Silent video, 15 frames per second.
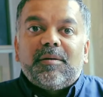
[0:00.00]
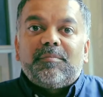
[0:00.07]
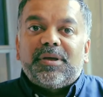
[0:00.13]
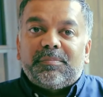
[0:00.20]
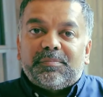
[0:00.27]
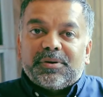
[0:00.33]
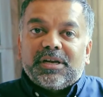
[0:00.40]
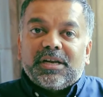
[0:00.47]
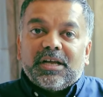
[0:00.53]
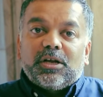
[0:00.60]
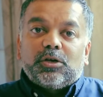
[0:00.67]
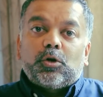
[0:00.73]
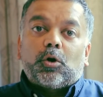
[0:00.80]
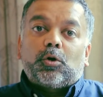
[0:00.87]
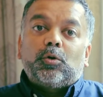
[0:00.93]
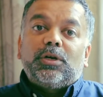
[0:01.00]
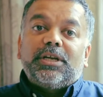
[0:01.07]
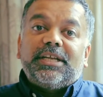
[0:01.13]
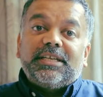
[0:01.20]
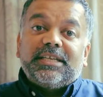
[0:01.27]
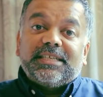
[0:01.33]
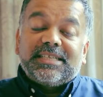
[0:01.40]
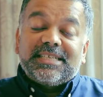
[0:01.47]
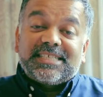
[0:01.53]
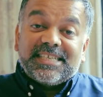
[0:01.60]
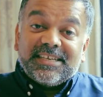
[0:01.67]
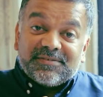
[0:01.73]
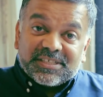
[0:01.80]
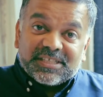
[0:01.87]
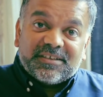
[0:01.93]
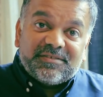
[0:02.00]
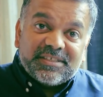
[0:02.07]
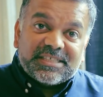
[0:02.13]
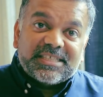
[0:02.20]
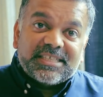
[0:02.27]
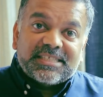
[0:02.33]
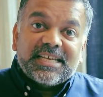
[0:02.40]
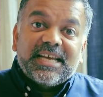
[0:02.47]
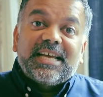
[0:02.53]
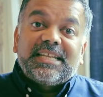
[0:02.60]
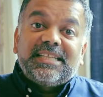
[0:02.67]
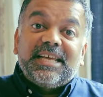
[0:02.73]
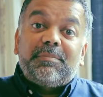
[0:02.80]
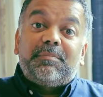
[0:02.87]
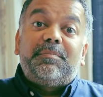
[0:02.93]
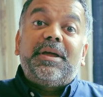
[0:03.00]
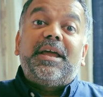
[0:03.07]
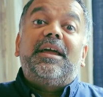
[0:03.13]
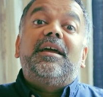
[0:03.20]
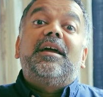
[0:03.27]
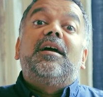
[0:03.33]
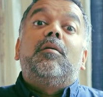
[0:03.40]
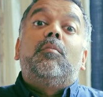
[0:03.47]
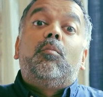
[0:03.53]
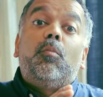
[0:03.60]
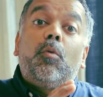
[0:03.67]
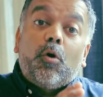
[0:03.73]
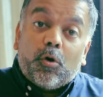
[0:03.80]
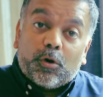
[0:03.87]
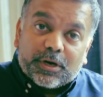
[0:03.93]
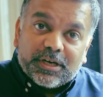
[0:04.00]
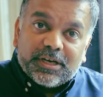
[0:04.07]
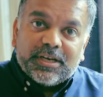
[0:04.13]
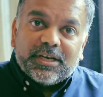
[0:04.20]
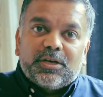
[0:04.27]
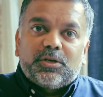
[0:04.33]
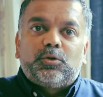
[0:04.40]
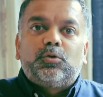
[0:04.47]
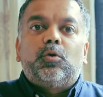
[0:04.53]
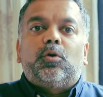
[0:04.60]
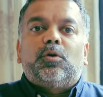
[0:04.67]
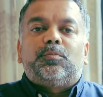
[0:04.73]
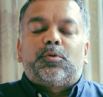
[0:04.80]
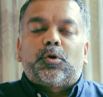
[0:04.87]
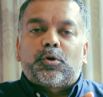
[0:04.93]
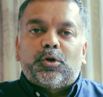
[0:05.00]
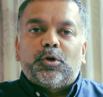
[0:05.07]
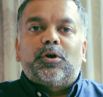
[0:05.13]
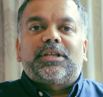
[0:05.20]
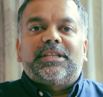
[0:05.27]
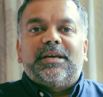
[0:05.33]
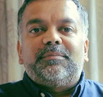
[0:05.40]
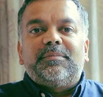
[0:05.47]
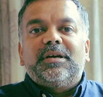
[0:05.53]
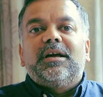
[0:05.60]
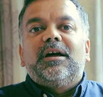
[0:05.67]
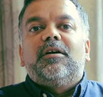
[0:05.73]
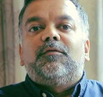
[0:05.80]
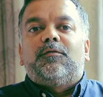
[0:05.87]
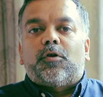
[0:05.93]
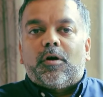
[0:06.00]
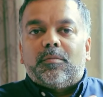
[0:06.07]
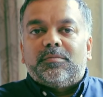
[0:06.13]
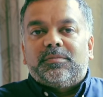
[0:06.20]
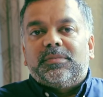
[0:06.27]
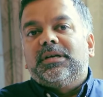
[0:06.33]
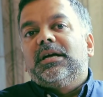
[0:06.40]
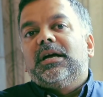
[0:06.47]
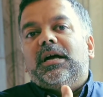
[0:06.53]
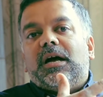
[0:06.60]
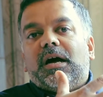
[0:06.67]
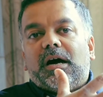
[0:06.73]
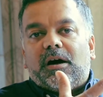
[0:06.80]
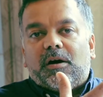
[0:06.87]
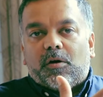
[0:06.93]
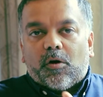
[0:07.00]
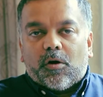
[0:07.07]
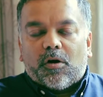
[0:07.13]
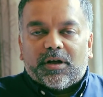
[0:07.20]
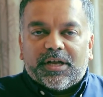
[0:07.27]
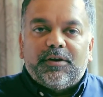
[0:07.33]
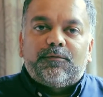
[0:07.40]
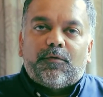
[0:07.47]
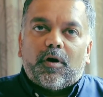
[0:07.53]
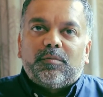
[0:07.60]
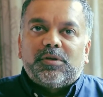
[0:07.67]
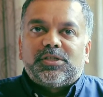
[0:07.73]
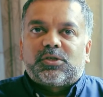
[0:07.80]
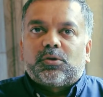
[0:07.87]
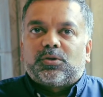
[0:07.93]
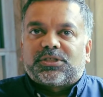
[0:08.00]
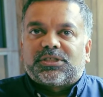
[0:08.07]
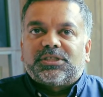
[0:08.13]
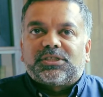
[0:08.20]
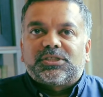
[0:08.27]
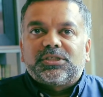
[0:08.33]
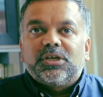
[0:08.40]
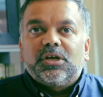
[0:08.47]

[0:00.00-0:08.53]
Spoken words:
People not only receive services, they pay more to procure them from informal sources.